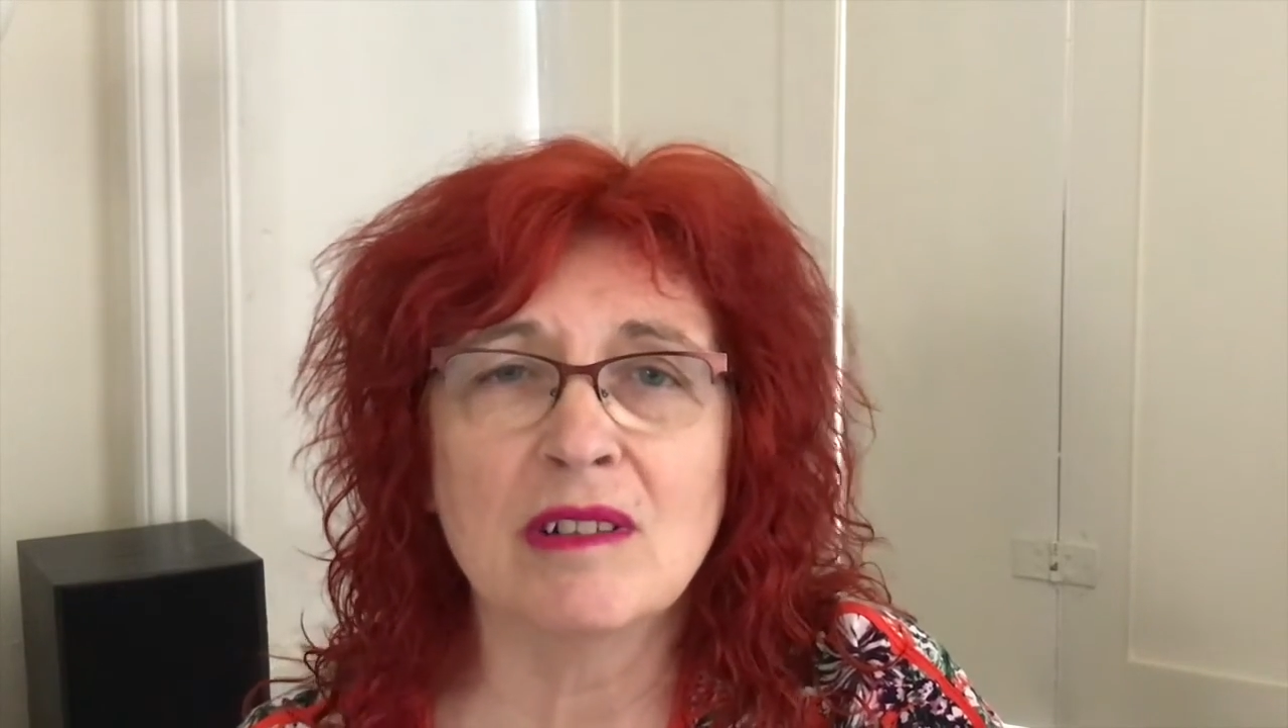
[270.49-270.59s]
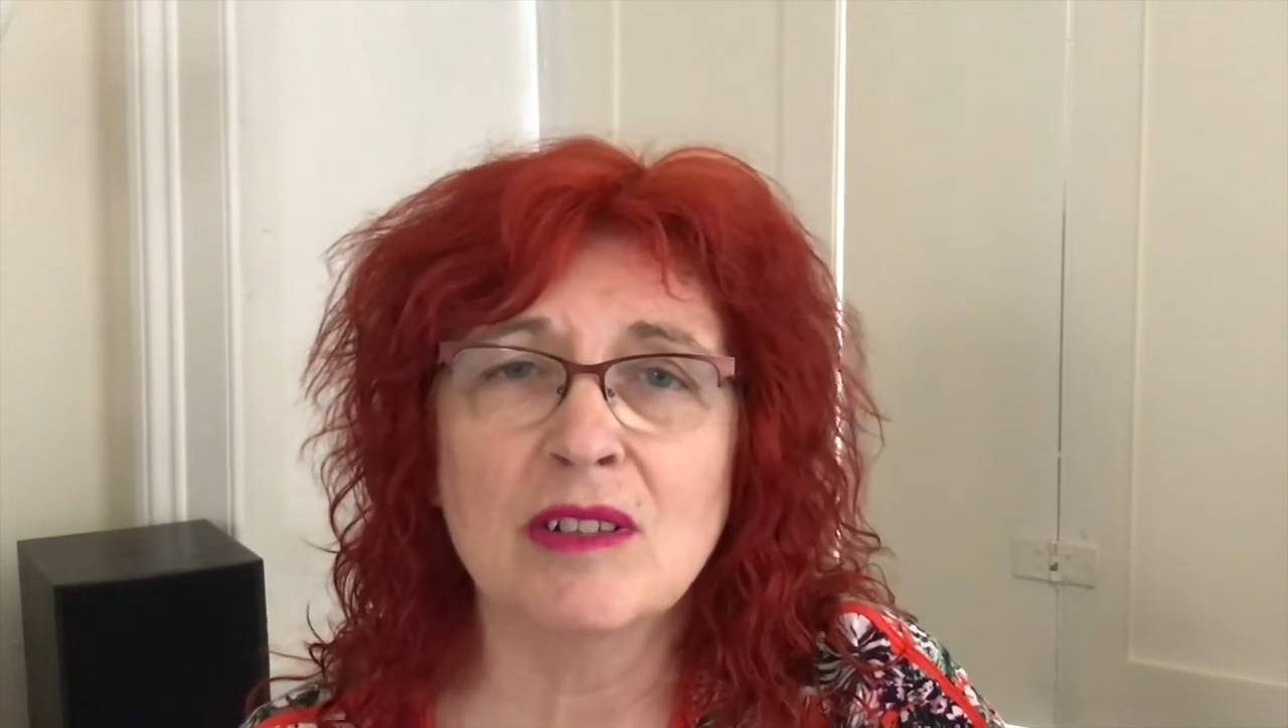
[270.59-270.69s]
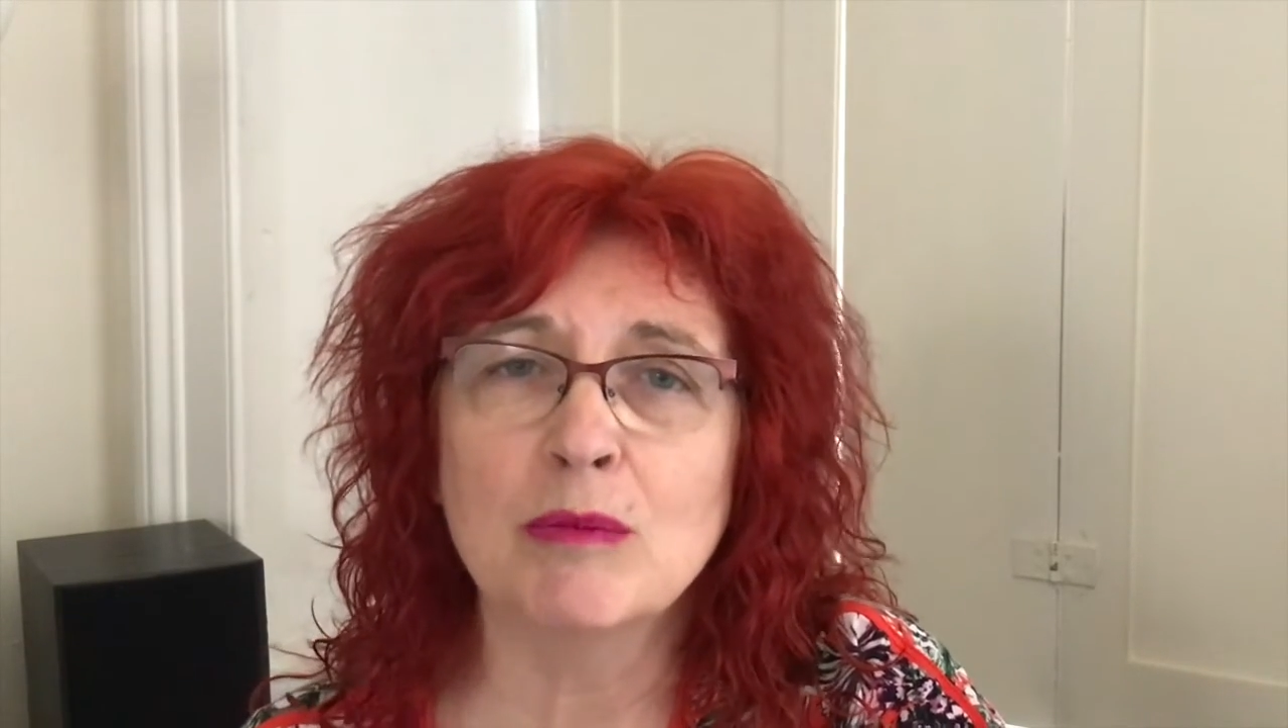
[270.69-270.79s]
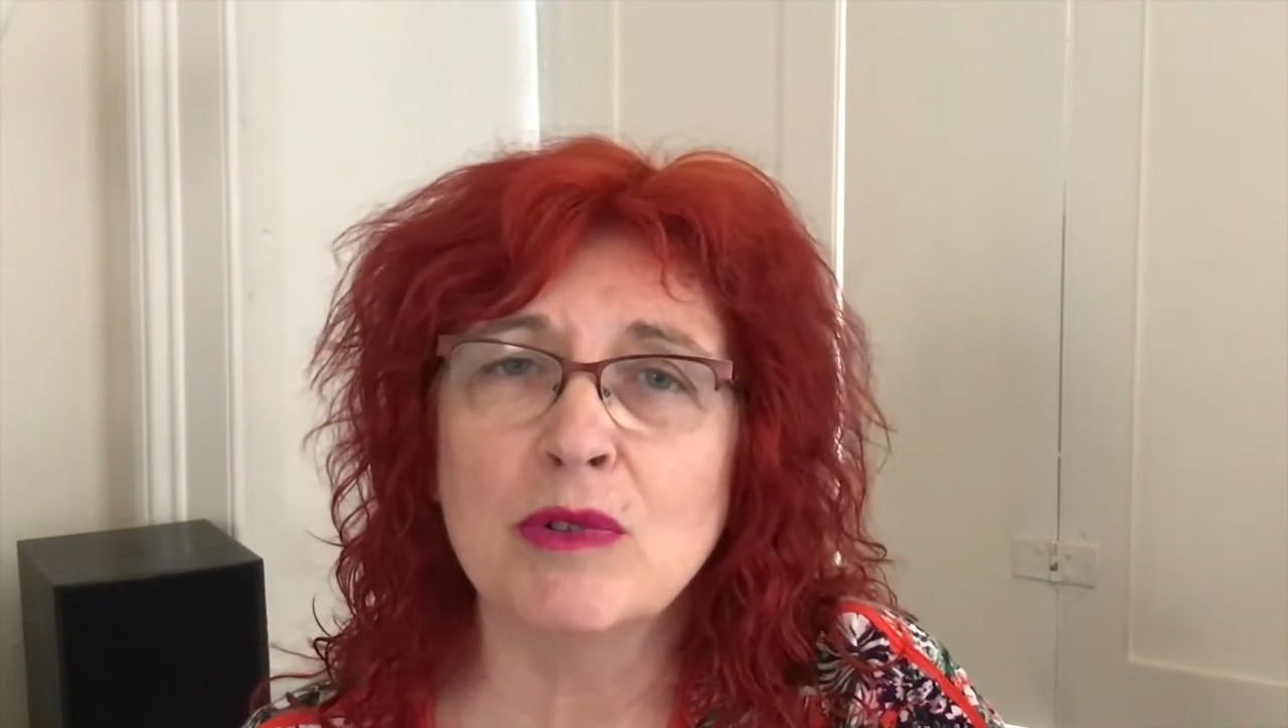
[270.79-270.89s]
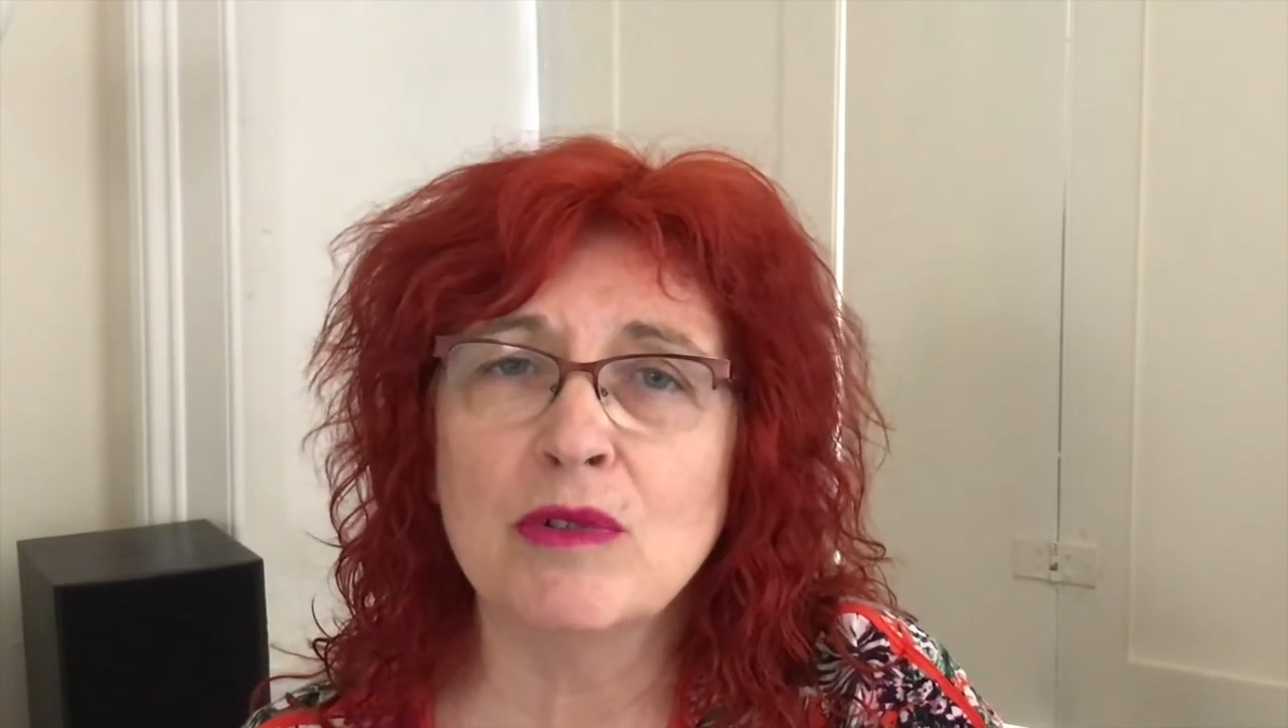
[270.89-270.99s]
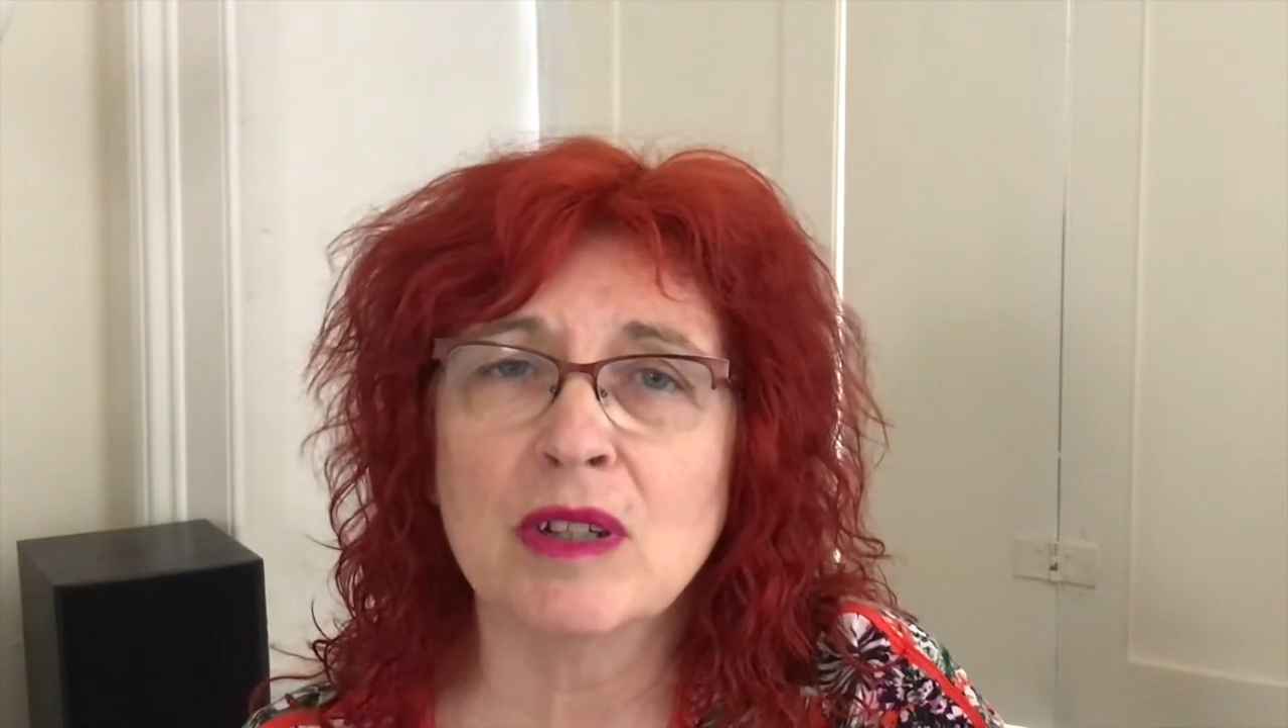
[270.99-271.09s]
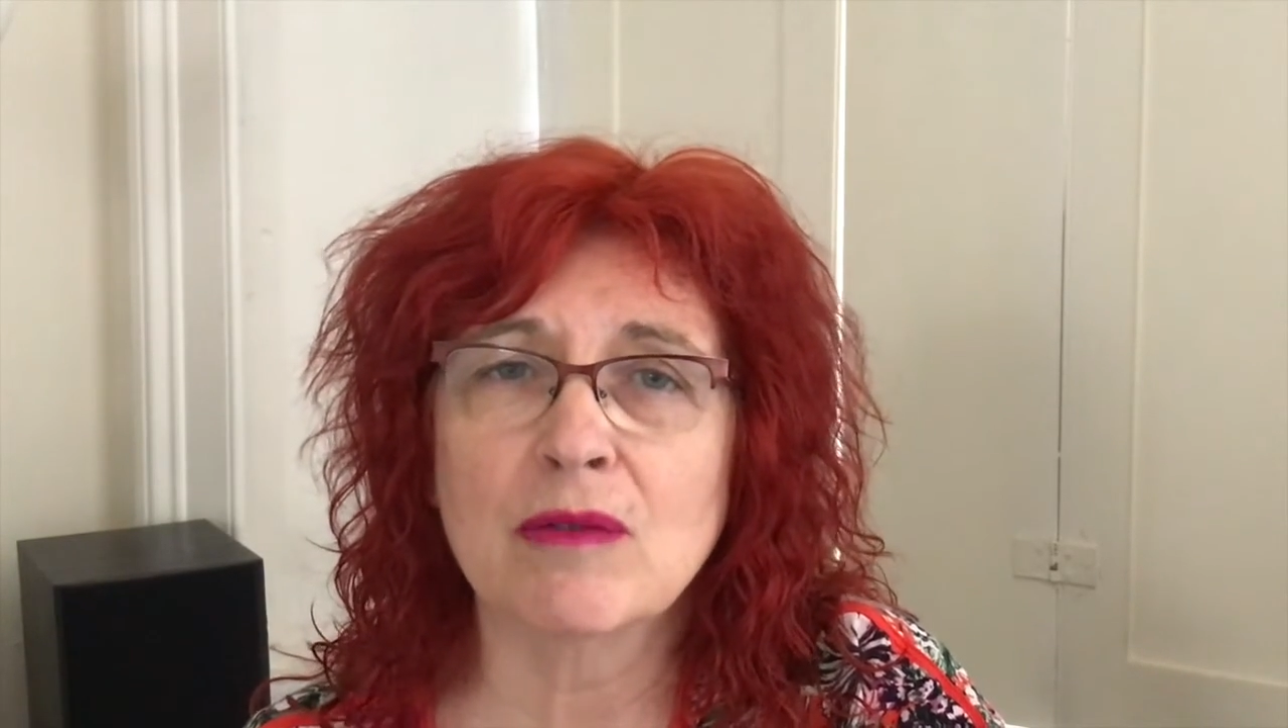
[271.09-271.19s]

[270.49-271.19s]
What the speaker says: on the music